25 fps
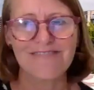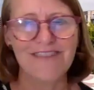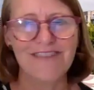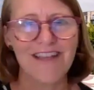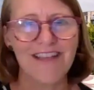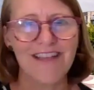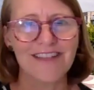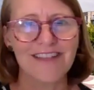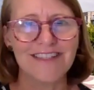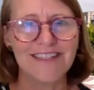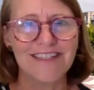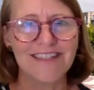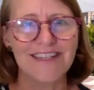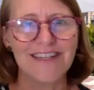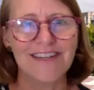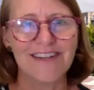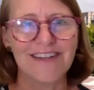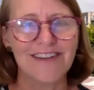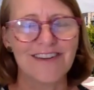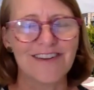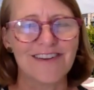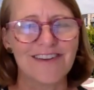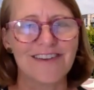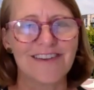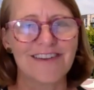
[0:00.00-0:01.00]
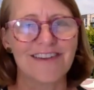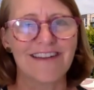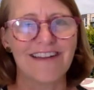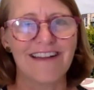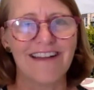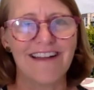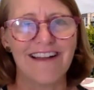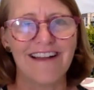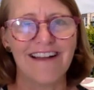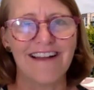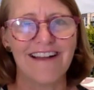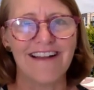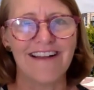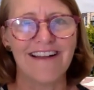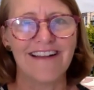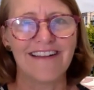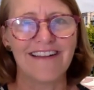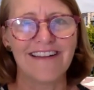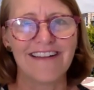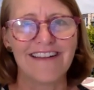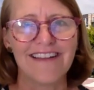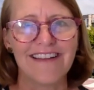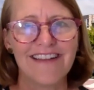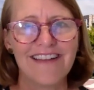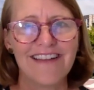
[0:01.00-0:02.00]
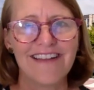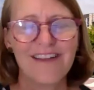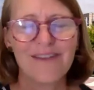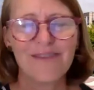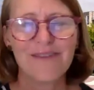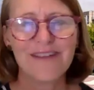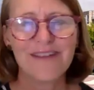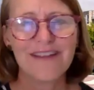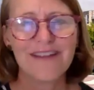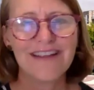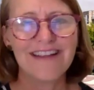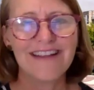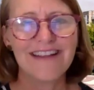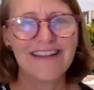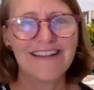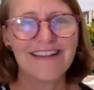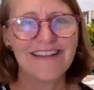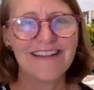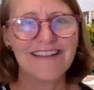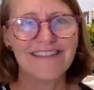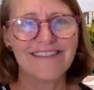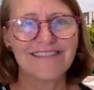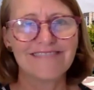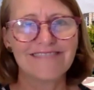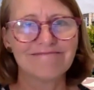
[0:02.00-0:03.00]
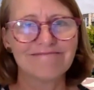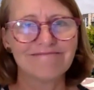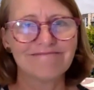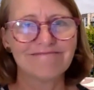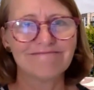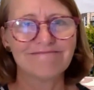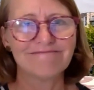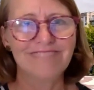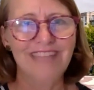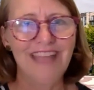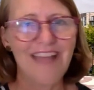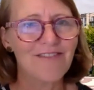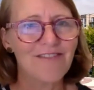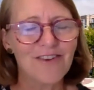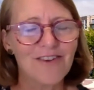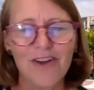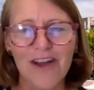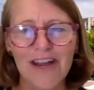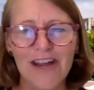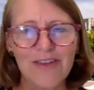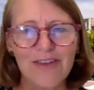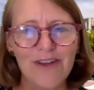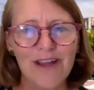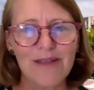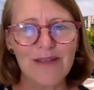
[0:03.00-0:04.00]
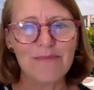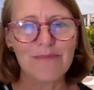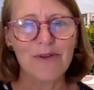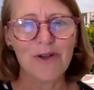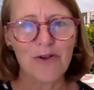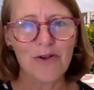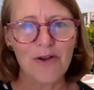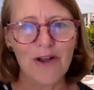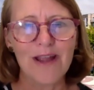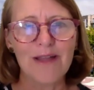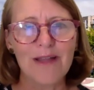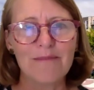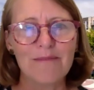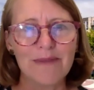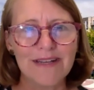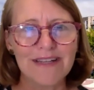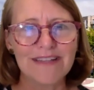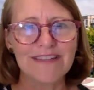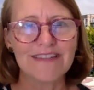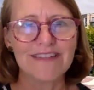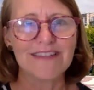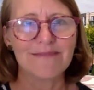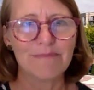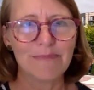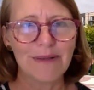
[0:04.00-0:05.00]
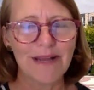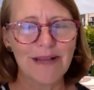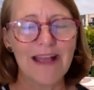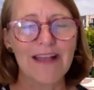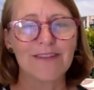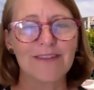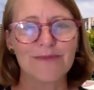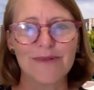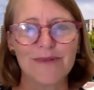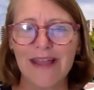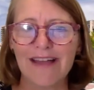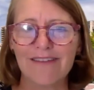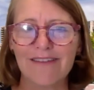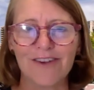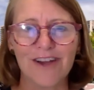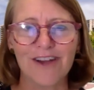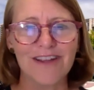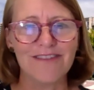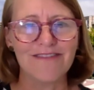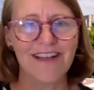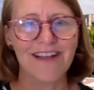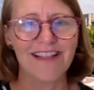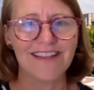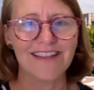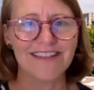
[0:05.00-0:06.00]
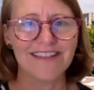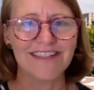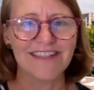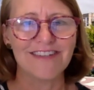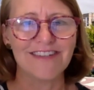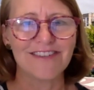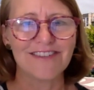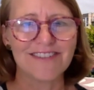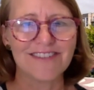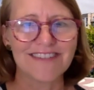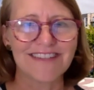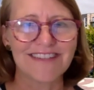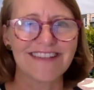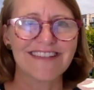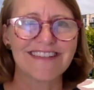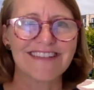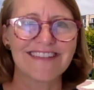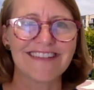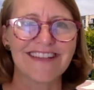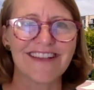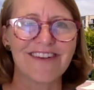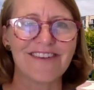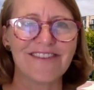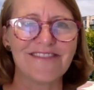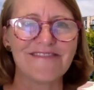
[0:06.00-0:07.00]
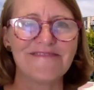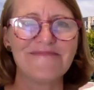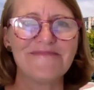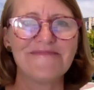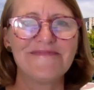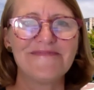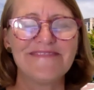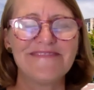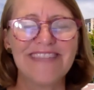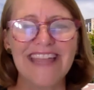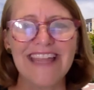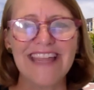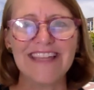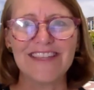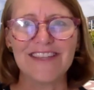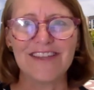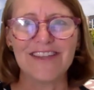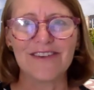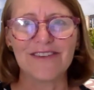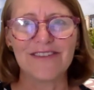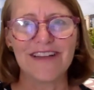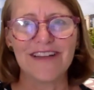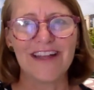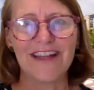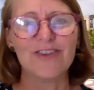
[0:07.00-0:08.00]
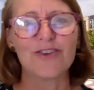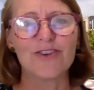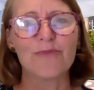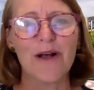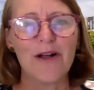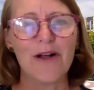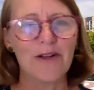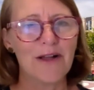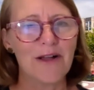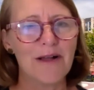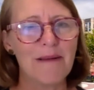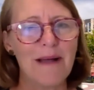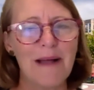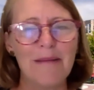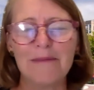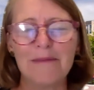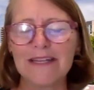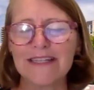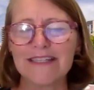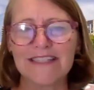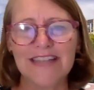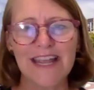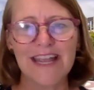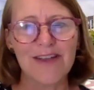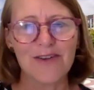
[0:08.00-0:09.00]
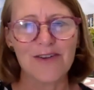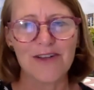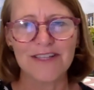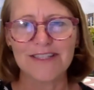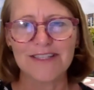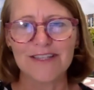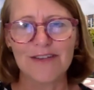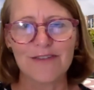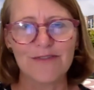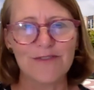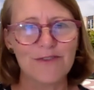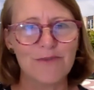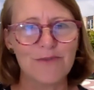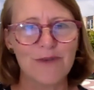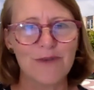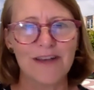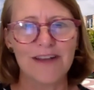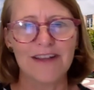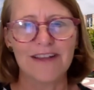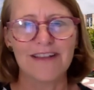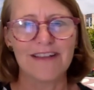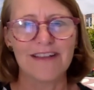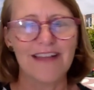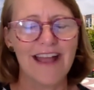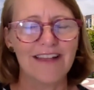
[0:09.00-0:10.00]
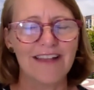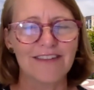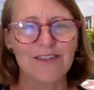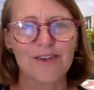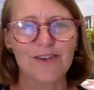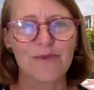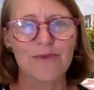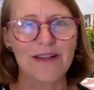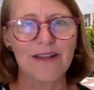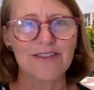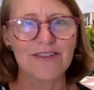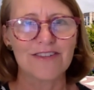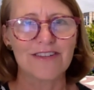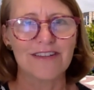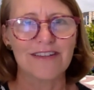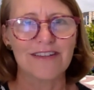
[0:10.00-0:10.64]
volunteer. We have a great program, but it's because we have great volunteers. So thank you. And you're welcome. I'm going to stay on. So if you want to ask a question,